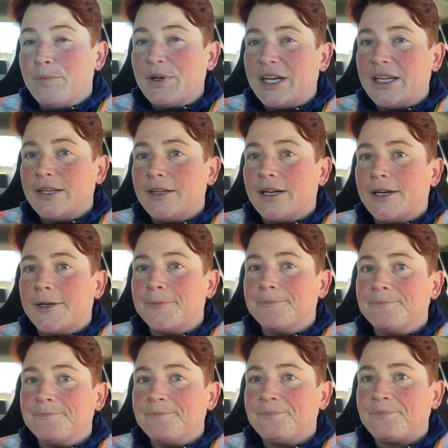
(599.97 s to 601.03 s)
But
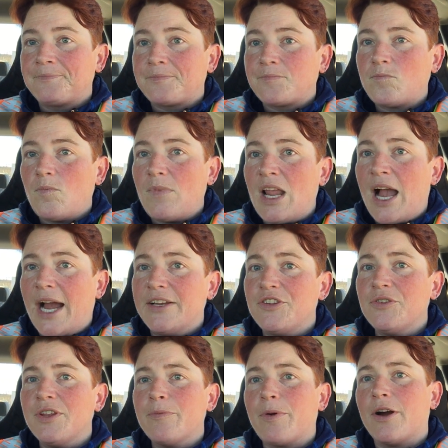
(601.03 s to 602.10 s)
I
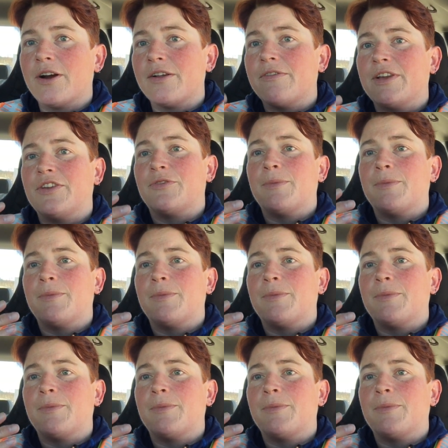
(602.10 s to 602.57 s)
do think part of it